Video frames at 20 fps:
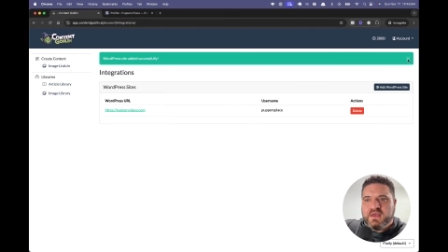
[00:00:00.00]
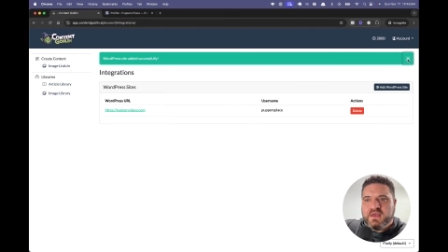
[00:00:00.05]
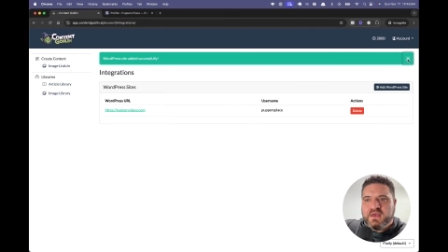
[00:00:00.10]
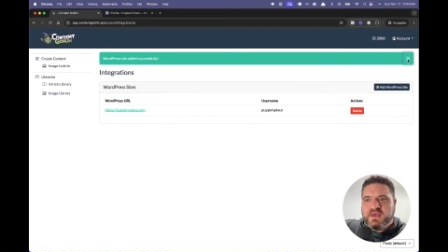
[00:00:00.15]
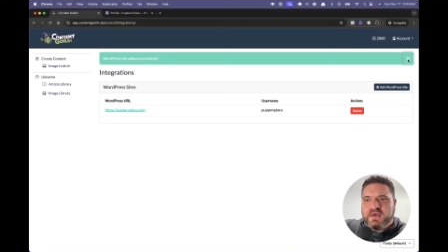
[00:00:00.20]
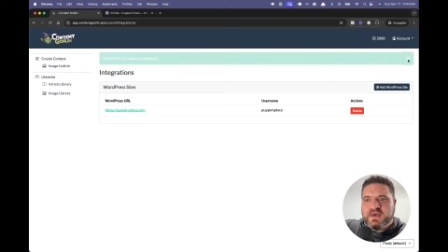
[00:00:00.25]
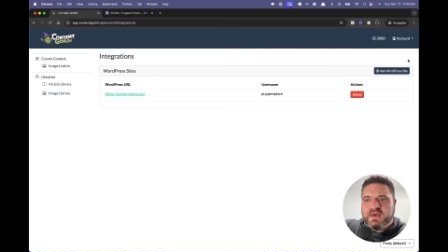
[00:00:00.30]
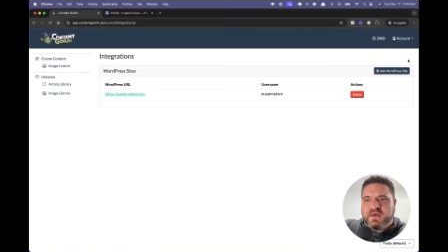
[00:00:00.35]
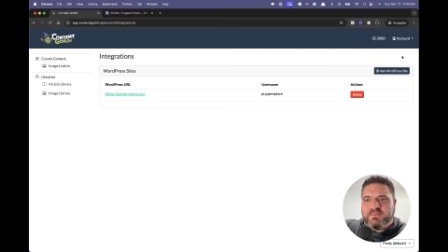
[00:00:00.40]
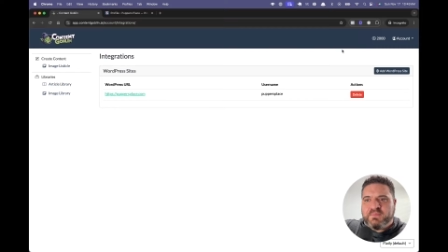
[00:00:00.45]

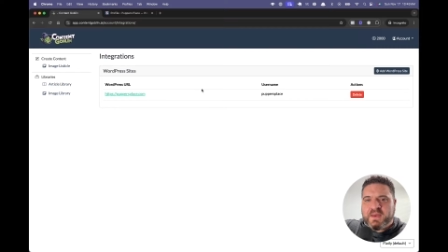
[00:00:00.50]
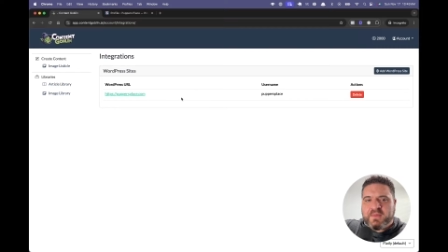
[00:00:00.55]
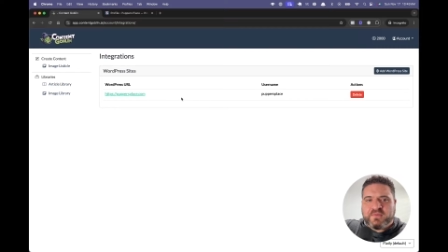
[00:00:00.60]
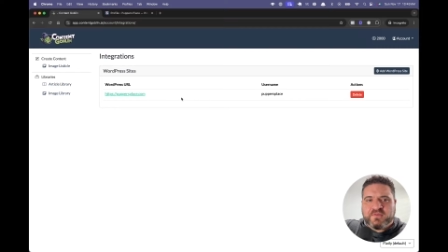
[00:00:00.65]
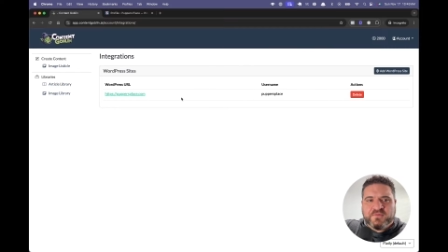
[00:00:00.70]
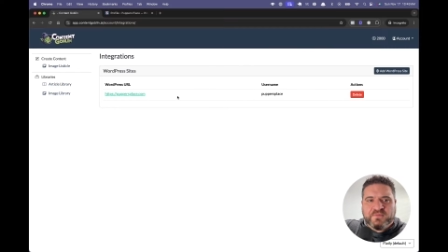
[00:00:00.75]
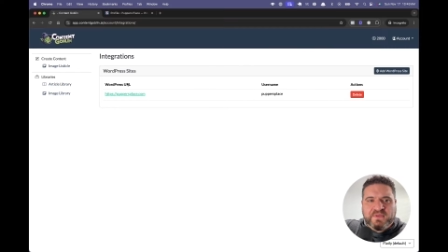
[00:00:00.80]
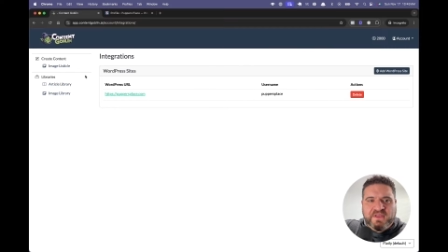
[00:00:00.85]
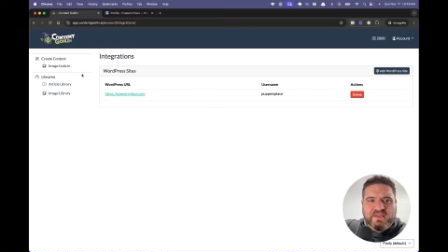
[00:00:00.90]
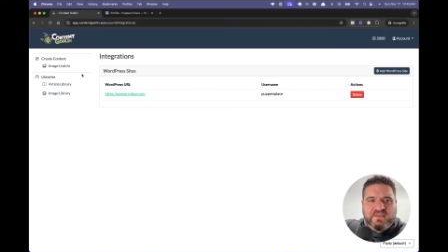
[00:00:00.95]

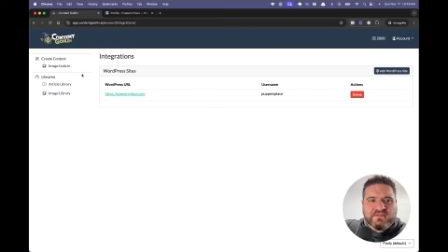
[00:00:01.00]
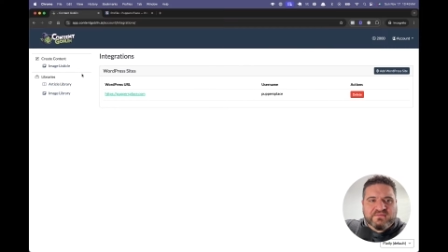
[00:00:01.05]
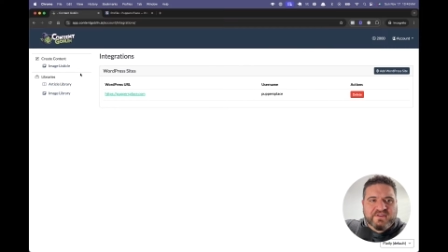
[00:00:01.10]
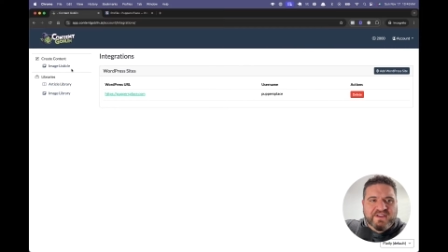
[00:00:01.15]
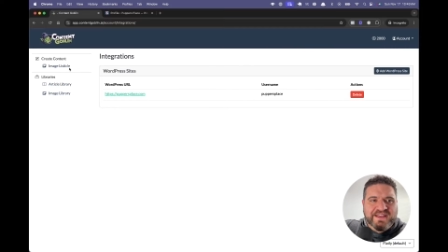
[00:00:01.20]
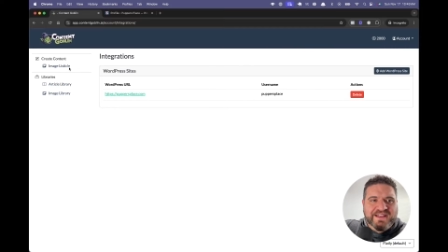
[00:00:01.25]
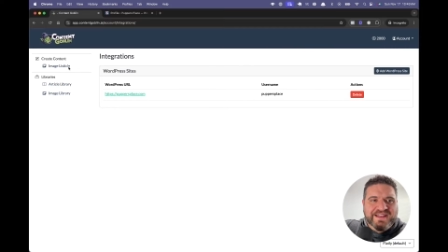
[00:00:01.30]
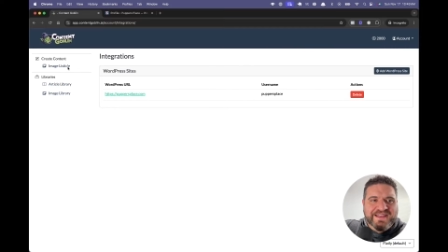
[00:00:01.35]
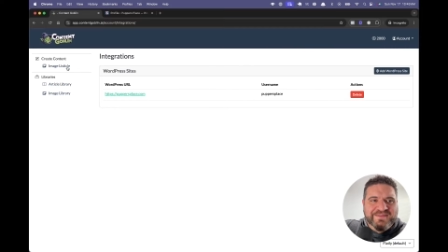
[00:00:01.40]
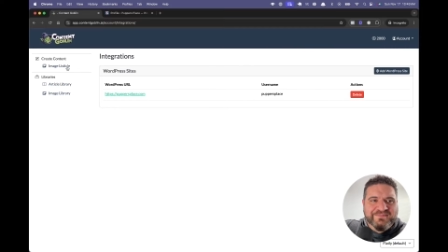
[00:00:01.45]
Pupper's Place,
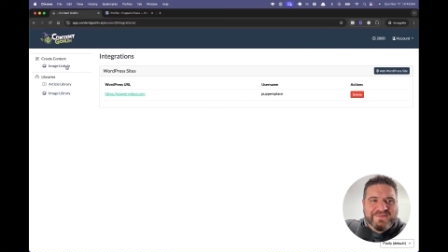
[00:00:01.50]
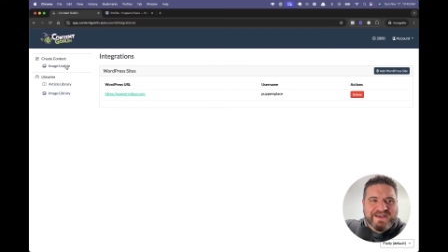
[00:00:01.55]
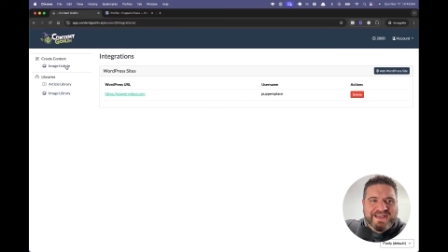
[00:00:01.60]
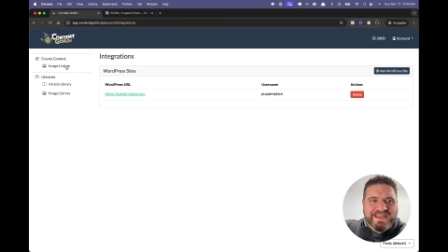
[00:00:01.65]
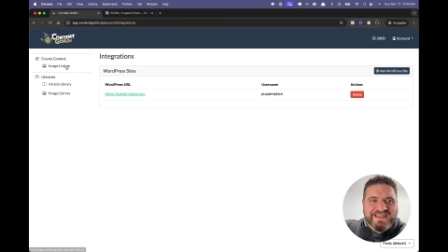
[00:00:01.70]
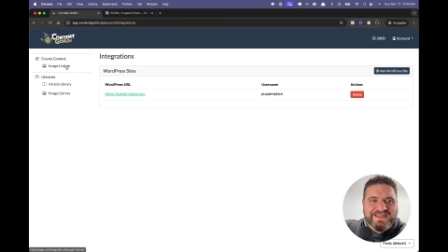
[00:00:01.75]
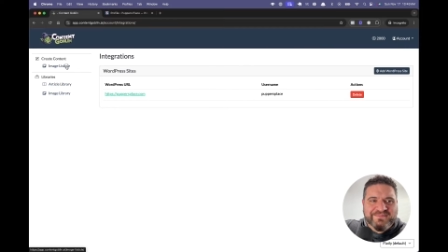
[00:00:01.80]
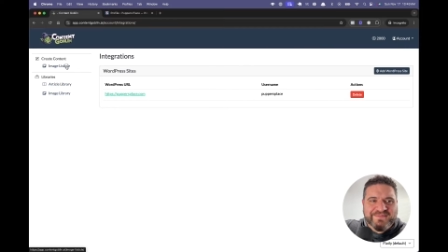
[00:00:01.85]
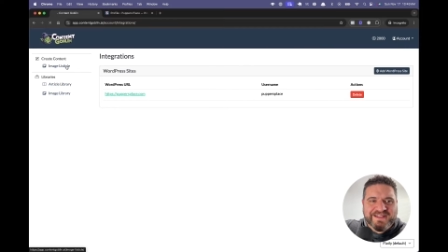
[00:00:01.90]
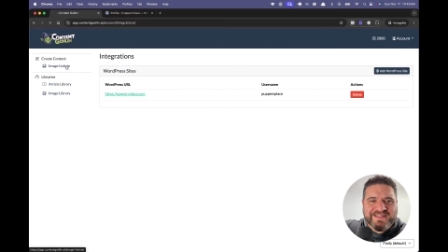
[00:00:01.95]
right?
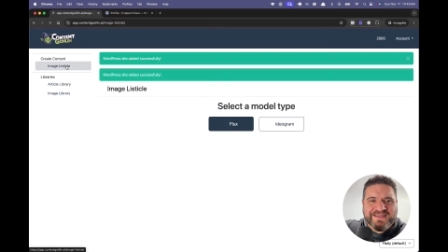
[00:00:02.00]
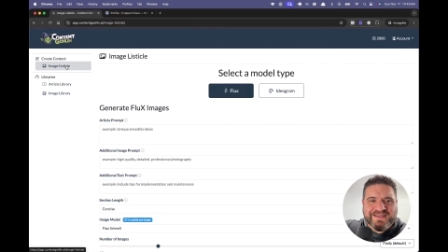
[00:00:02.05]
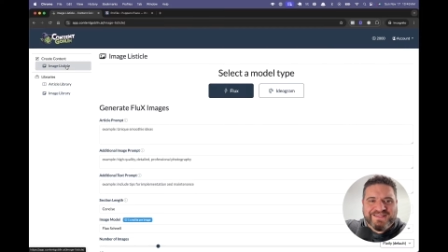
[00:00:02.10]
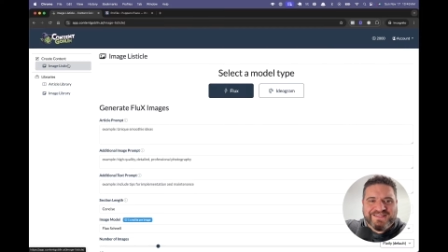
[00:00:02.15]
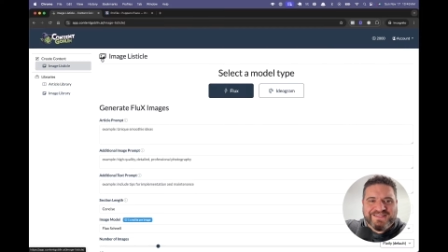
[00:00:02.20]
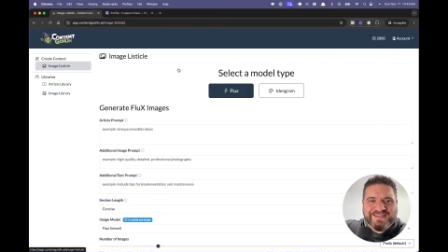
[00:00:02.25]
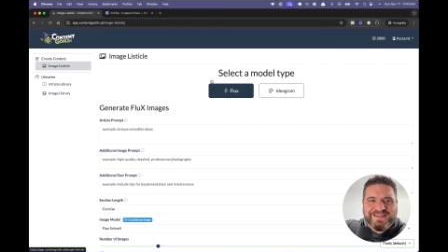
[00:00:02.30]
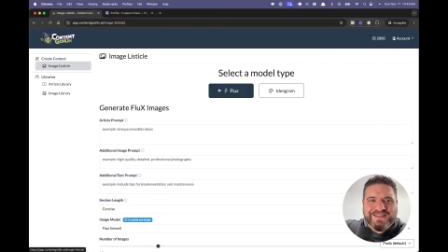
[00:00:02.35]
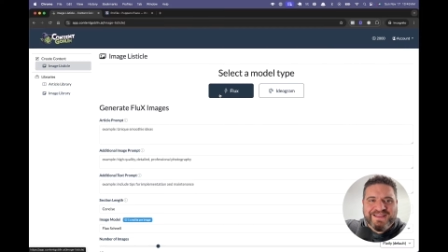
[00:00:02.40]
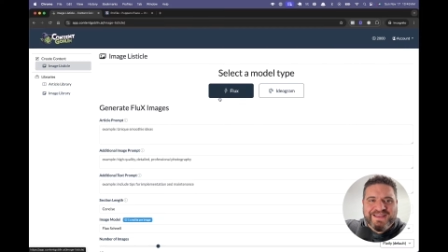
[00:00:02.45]
My test
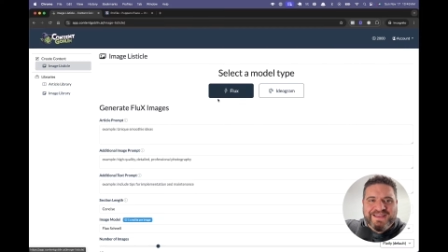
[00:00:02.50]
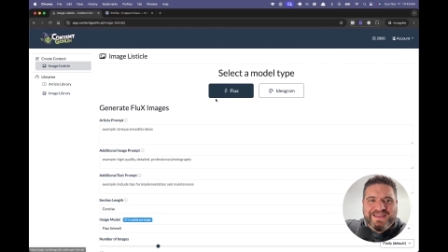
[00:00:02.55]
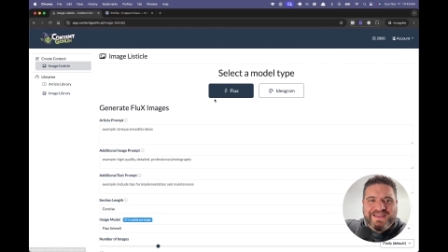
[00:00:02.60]
site.